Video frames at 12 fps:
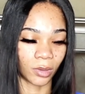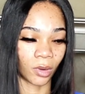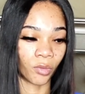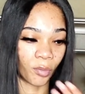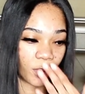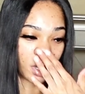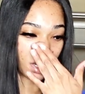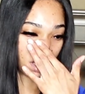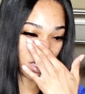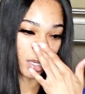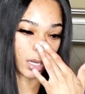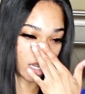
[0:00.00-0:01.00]
repeat it
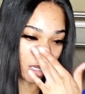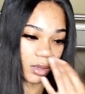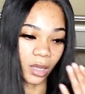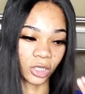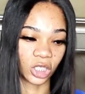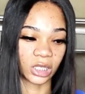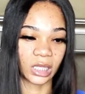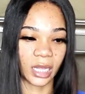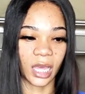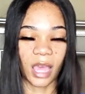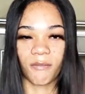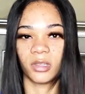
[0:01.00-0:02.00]
again, like just like
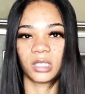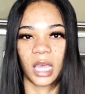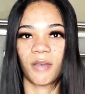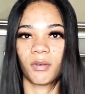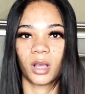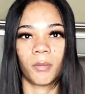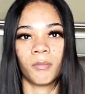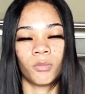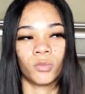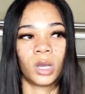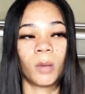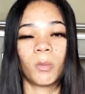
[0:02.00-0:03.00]
having to have a come
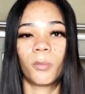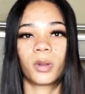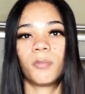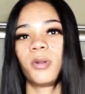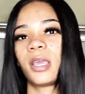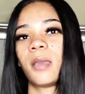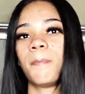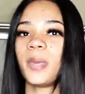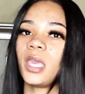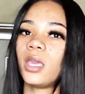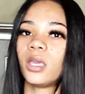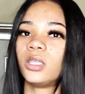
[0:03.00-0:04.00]
up with a plan
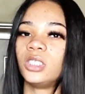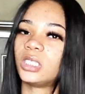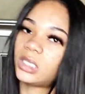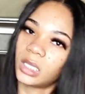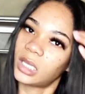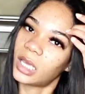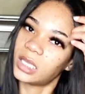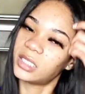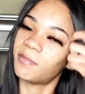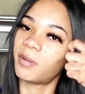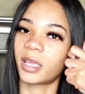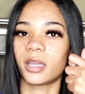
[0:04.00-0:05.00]
B just in case the
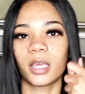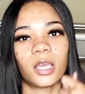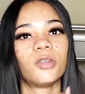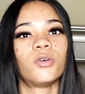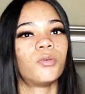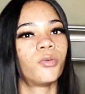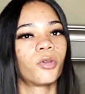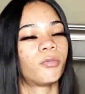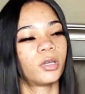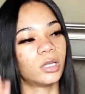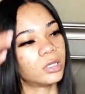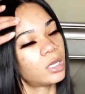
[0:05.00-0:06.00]
plan A don't work,
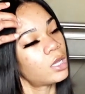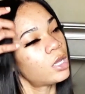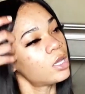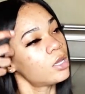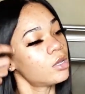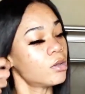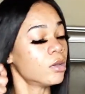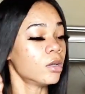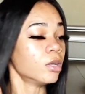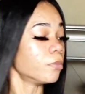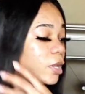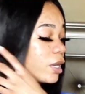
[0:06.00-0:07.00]
because
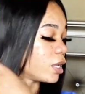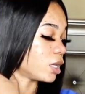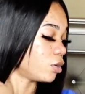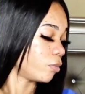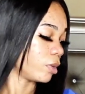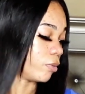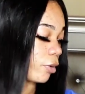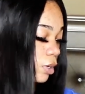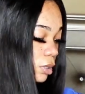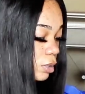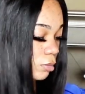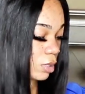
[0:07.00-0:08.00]
plan A don't be working
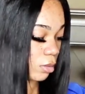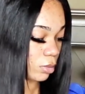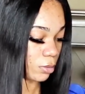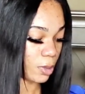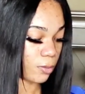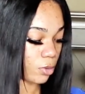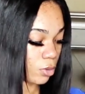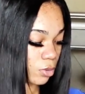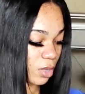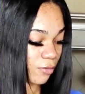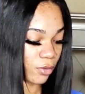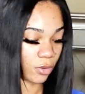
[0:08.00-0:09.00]
sometimes, because people, you
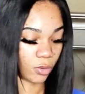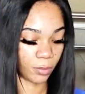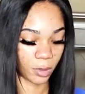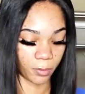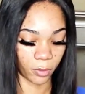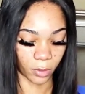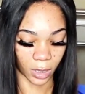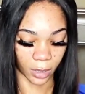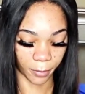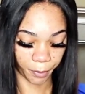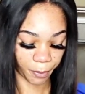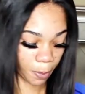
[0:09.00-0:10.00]
never know what people like.
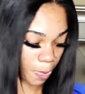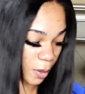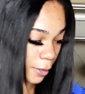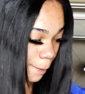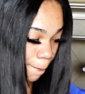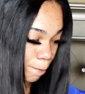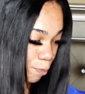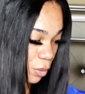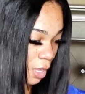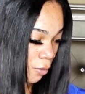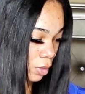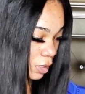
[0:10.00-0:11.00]
But
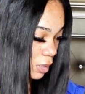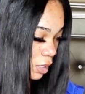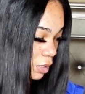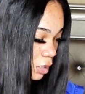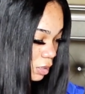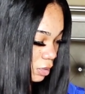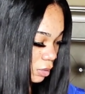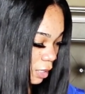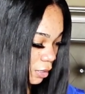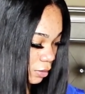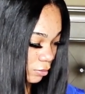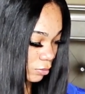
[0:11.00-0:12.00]
I want to take this, like,
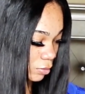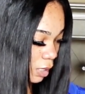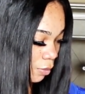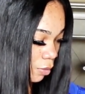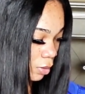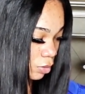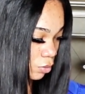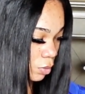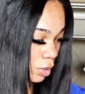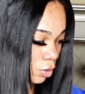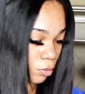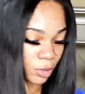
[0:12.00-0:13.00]
I want to do it a
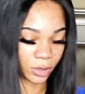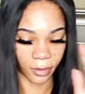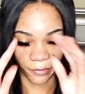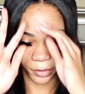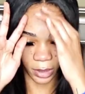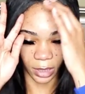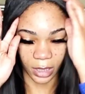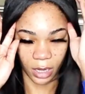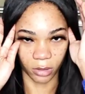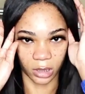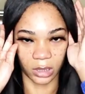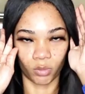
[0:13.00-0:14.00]
little bit differently now,
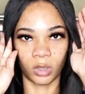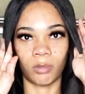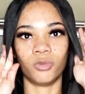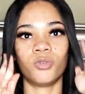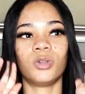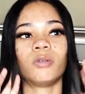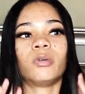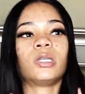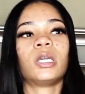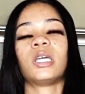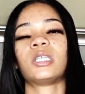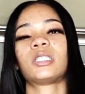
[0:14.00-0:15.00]
since when I'm doing it with
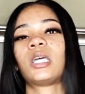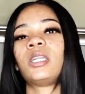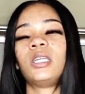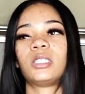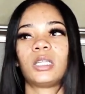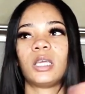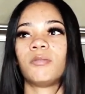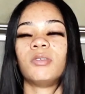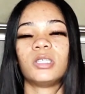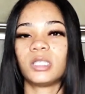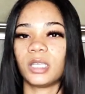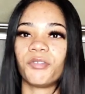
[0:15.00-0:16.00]
guests, I need to like be
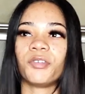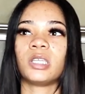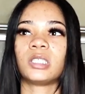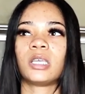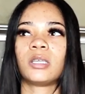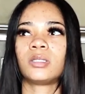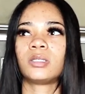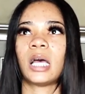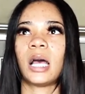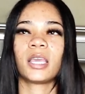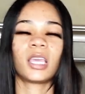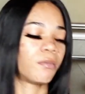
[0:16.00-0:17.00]
serious. Like,
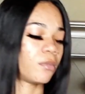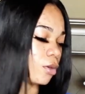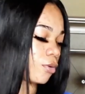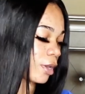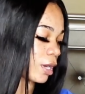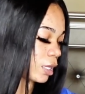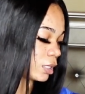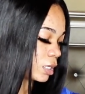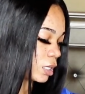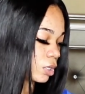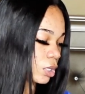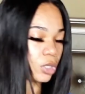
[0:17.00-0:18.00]
Ty gave me a great
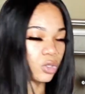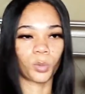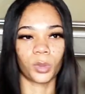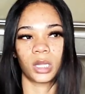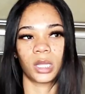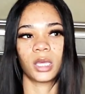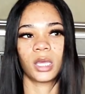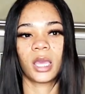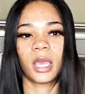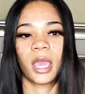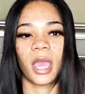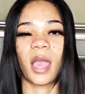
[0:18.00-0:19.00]
idea. He told me to like
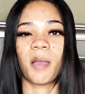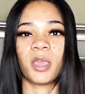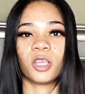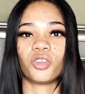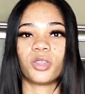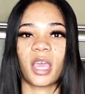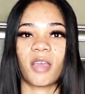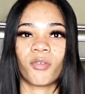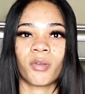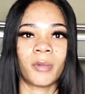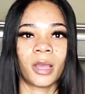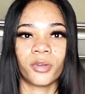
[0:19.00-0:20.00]
make sure they have
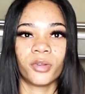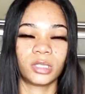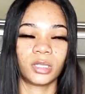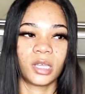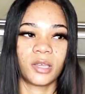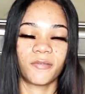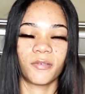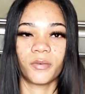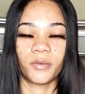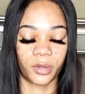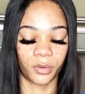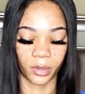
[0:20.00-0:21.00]
reminders in their
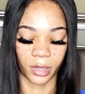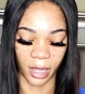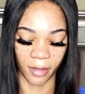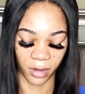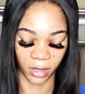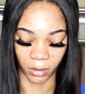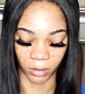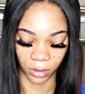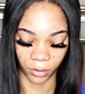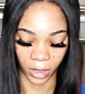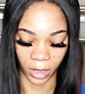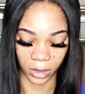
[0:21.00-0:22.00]
phone and all that. I feel like that was a
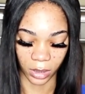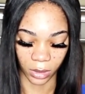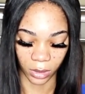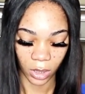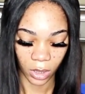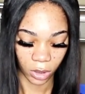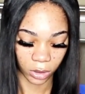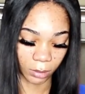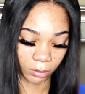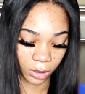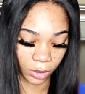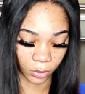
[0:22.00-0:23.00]
great idea, so I'm
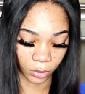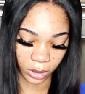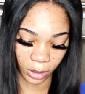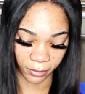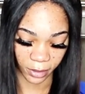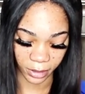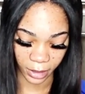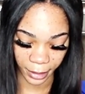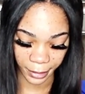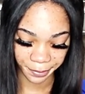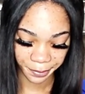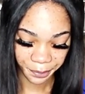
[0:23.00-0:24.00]
gonna do stuff like that.